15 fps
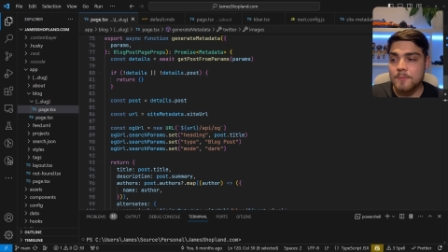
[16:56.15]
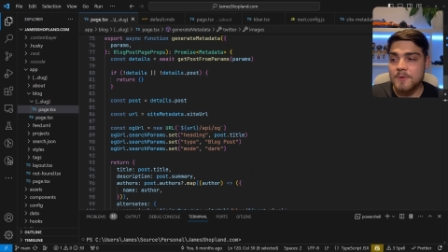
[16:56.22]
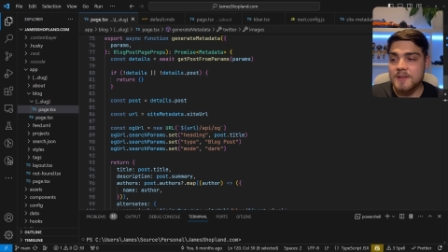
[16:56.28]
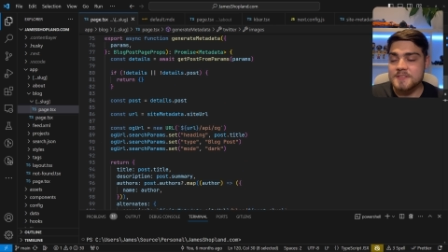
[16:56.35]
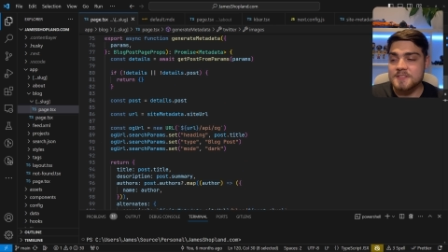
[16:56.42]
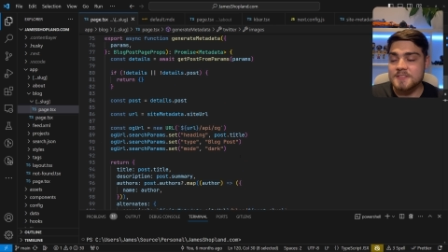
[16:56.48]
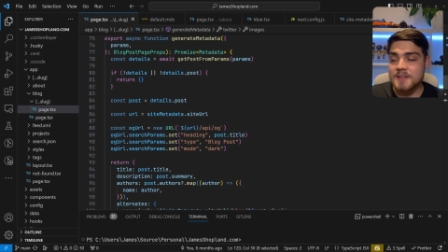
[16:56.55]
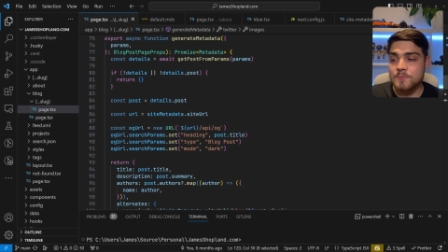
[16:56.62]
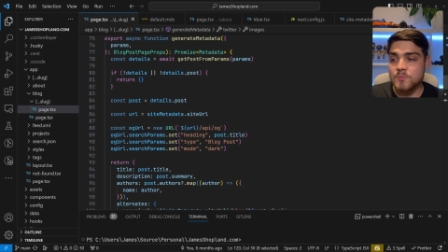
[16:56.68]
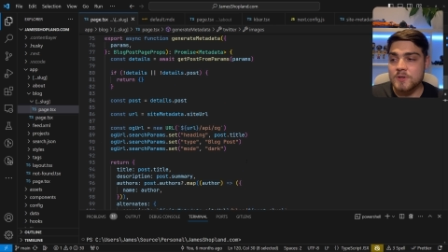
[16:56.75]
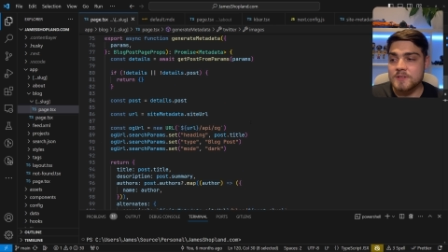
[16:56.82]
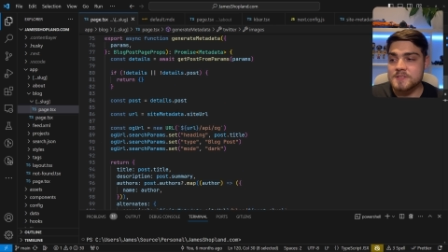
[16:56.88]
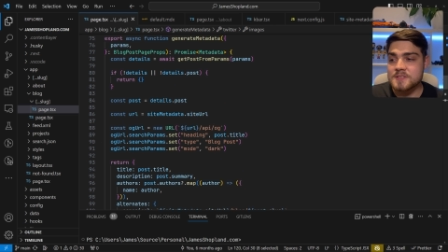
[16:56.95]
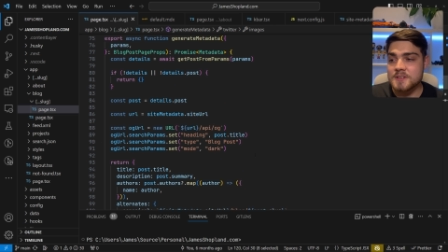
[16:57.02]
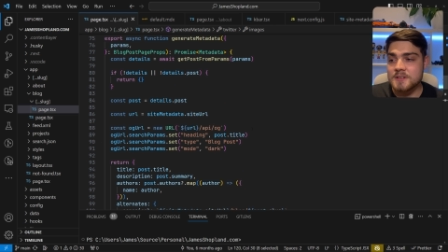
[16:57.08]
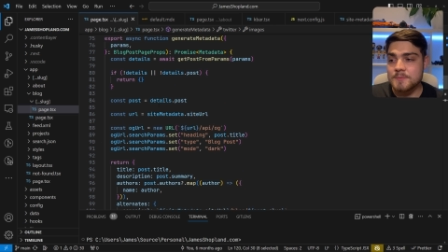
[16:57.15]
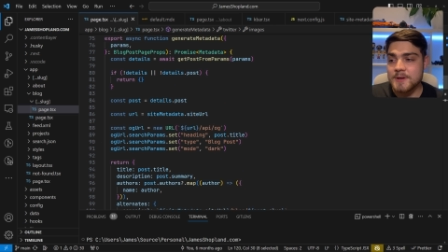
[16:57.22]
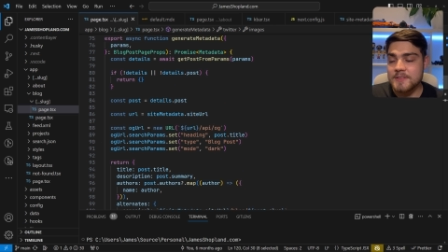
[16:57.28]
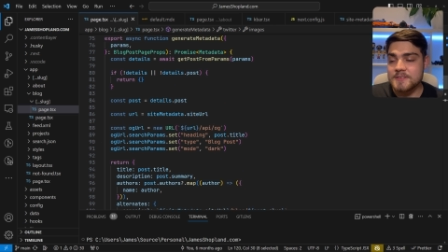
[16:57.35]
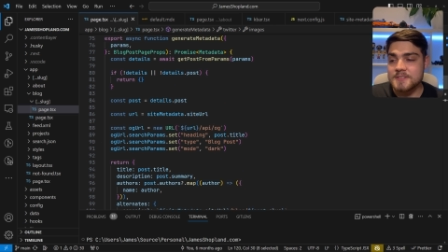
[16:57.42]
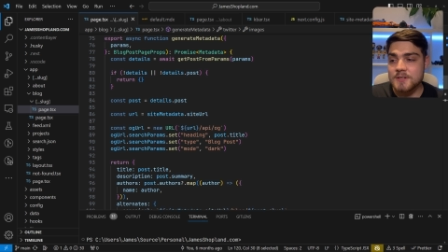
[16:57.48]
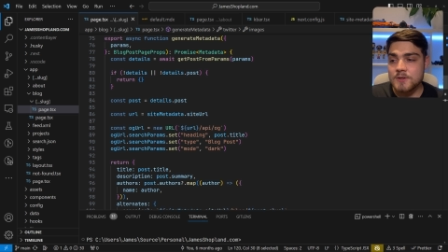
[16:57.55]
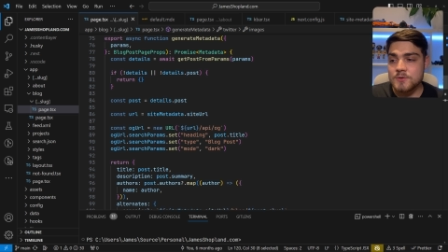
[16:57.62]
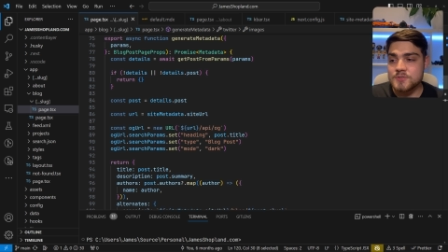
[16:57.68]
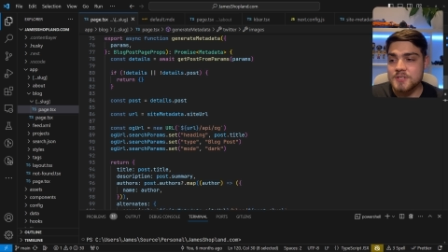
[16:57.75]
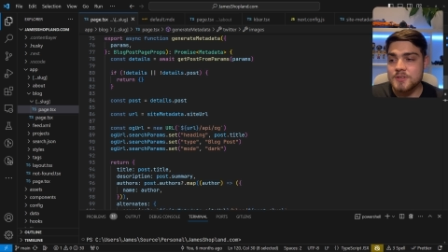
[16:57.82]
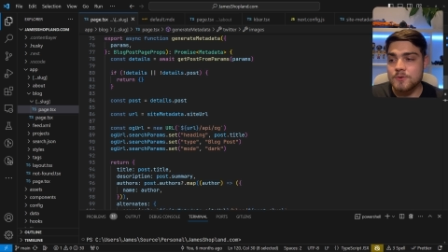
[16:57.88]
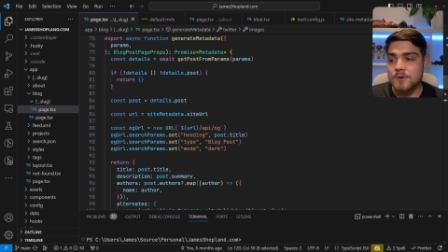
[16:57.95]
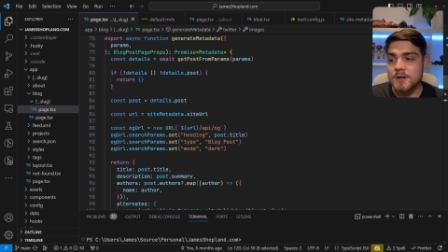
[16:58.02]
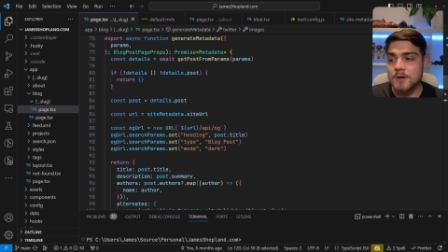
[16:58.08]
As I said, we're concerned about this OG
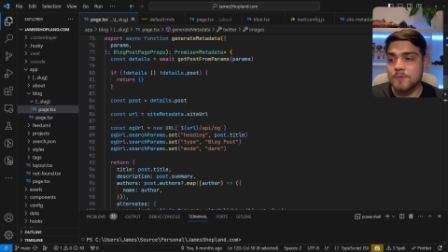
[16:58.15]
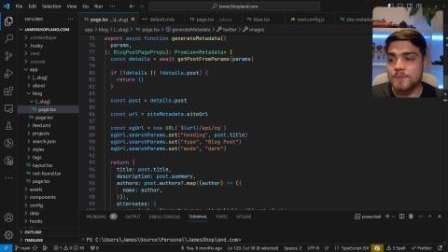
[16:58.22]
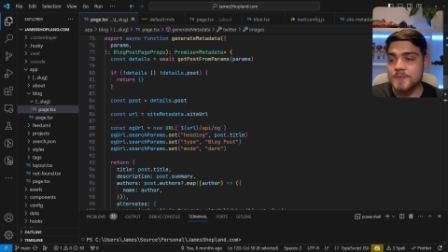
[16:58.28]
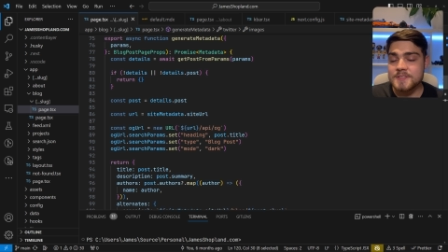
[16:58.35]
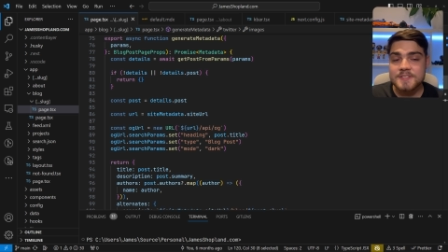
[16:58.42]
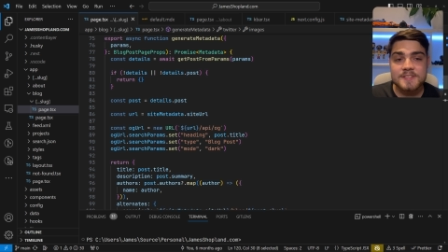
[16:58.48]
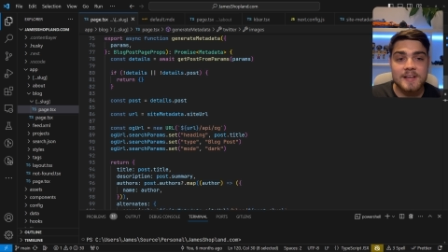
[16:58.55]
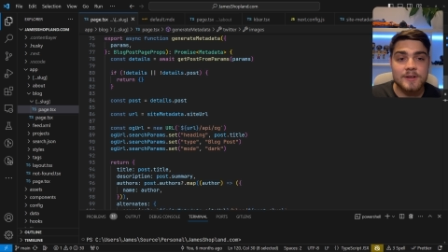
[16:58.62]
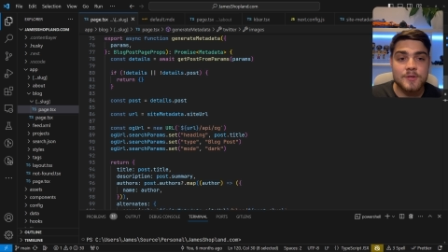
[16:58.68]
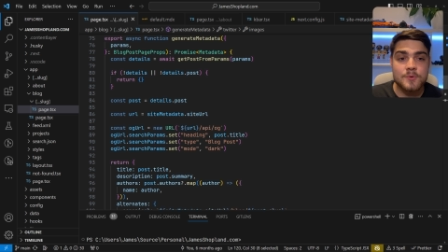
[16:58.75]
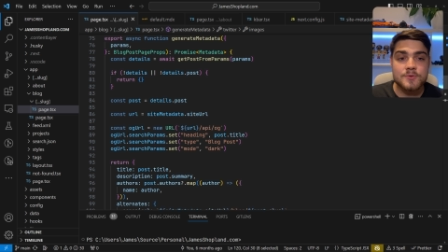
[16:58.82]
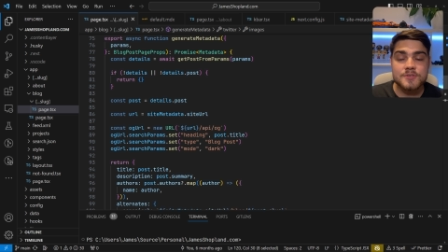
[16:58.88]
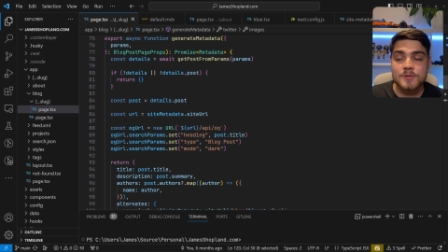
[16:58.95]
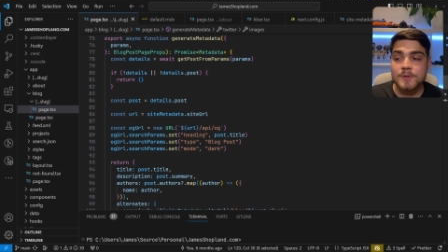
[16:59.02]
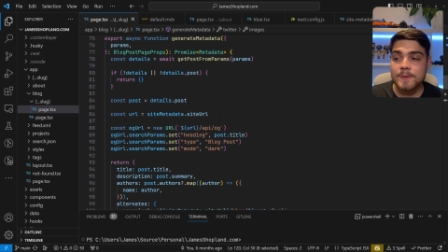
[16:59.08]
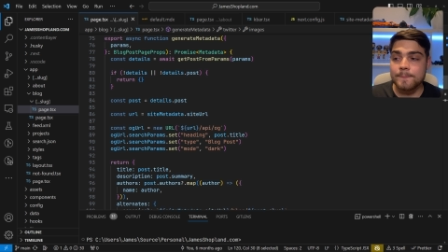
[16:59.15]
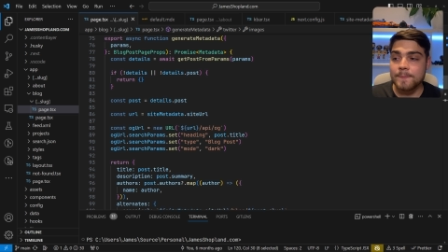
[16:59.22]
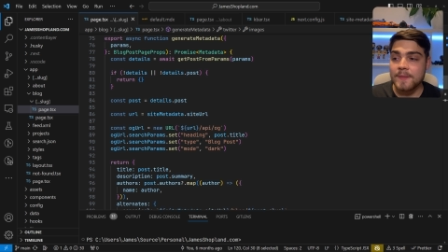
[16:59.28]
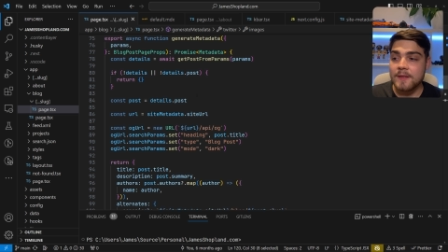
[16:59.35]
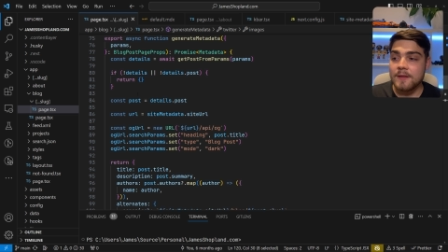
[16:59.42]
URL. This is how you do it.